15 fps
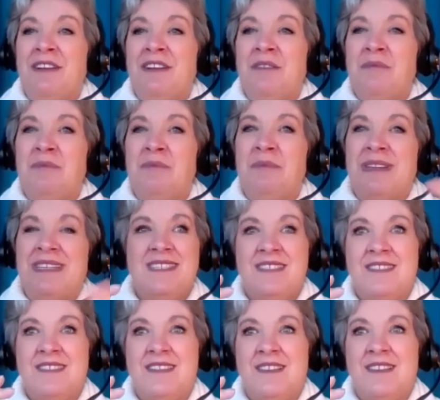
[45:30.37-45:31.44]
but it is
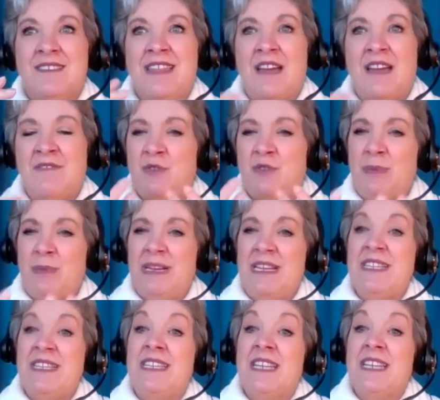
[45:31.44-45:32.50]
that
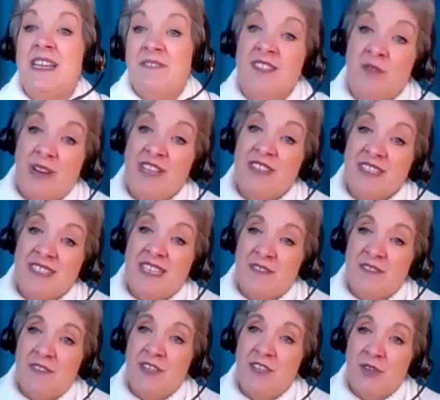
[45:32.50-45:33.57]
vulnerability, I think, is the greatest
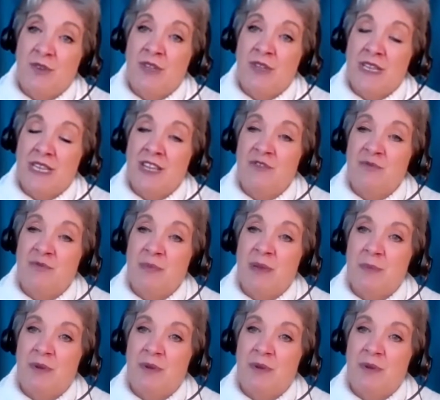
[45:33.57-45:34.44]
gift that you can give people.